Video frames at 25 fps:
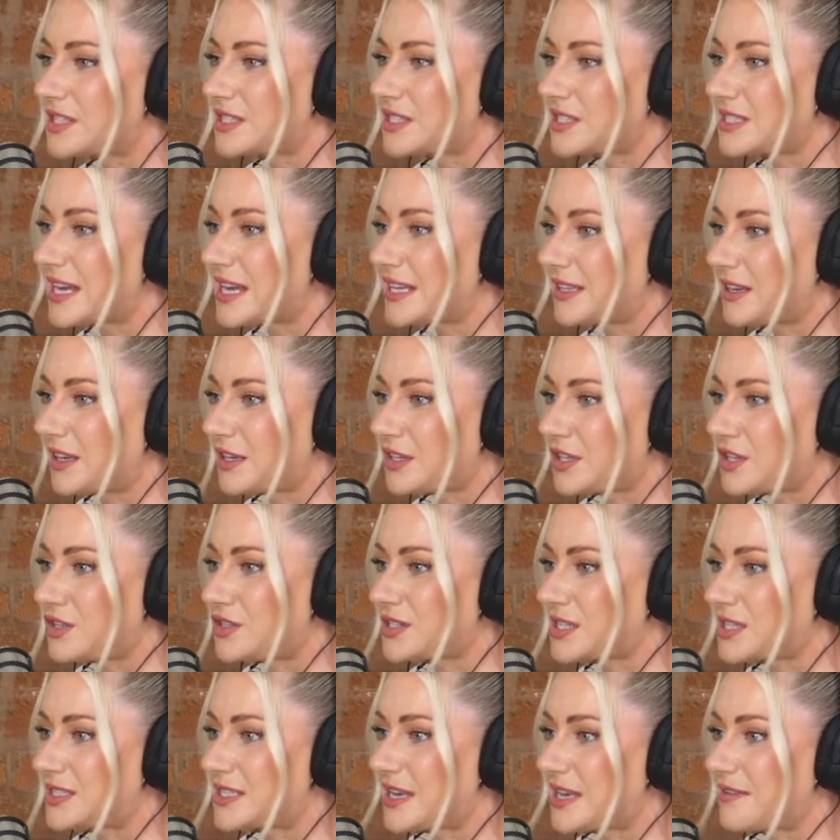Because again, like you
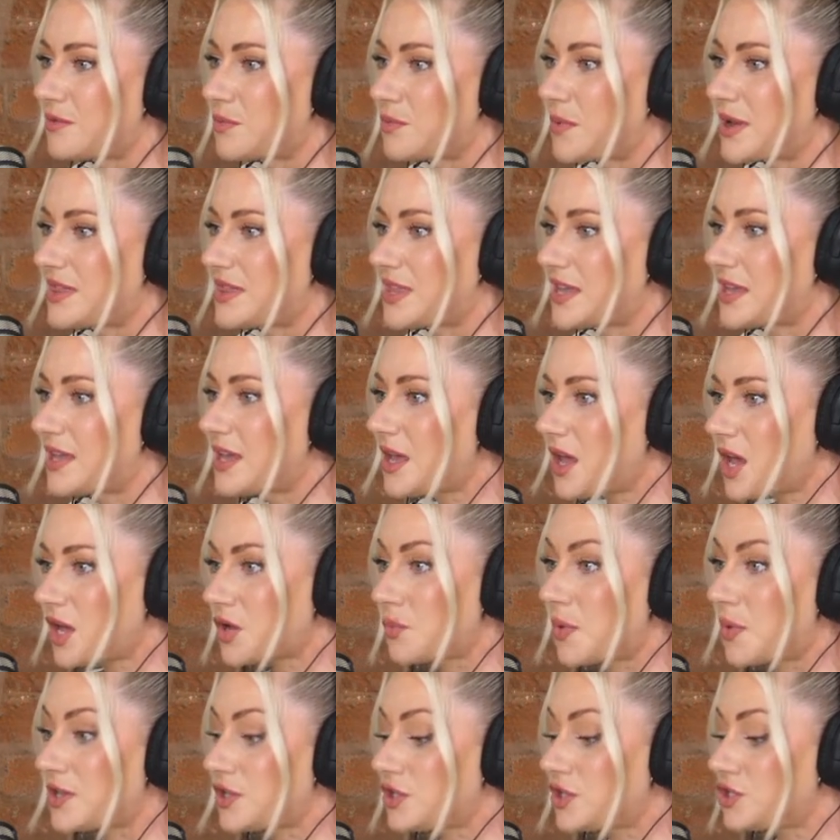said, David,
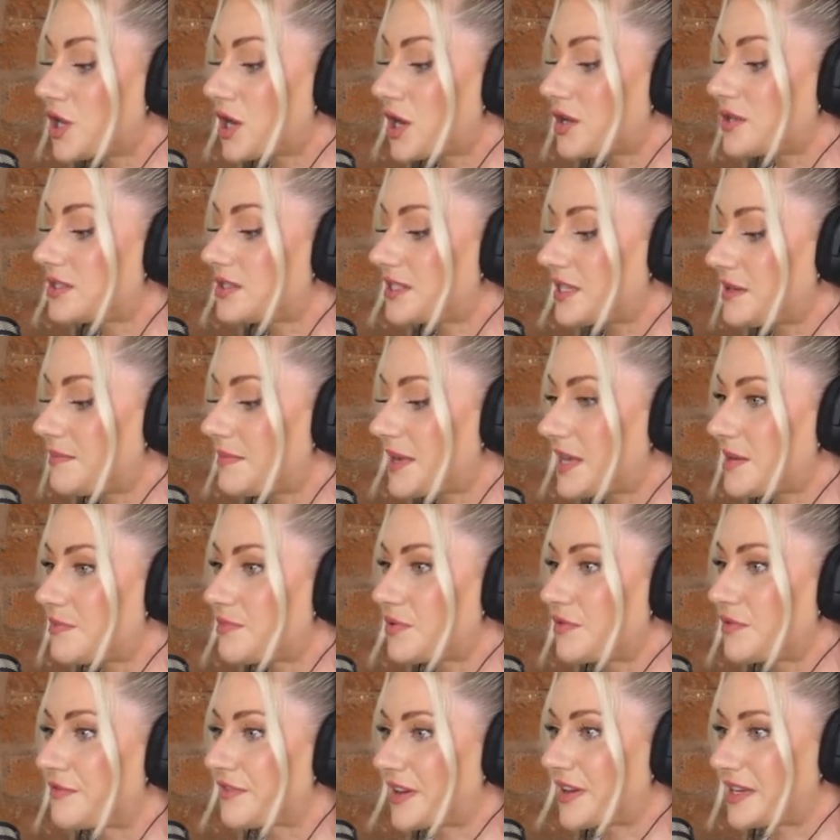when you don't see
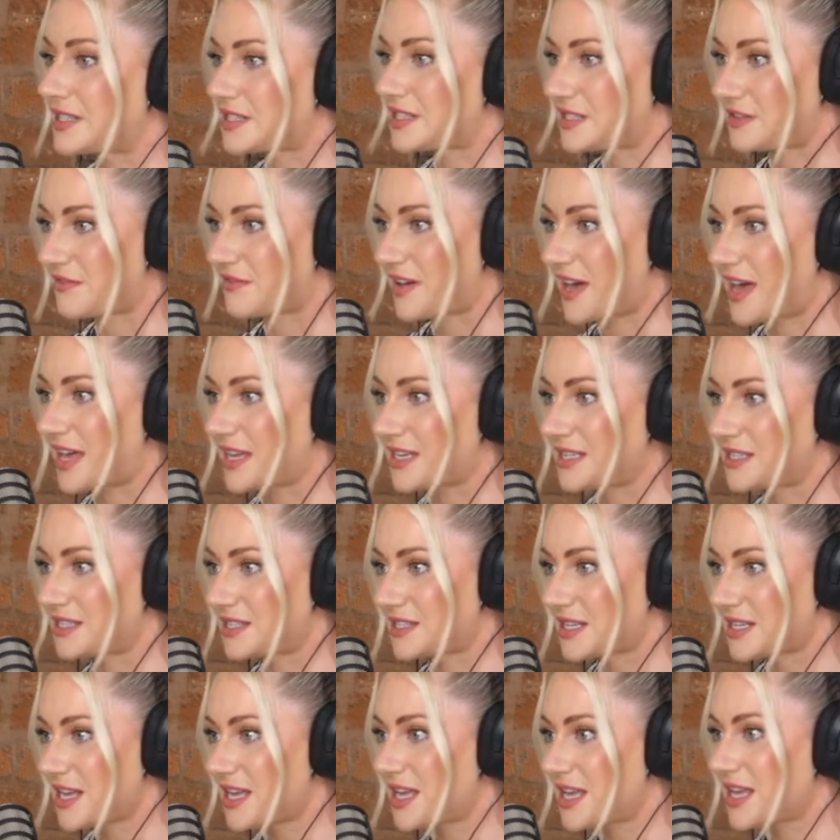people face to
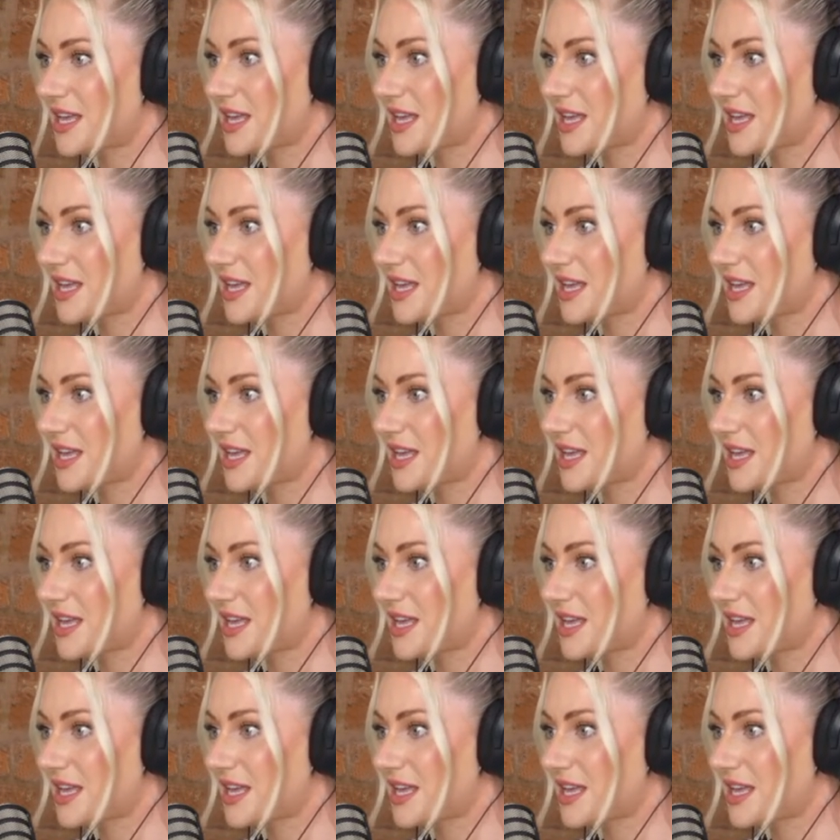face,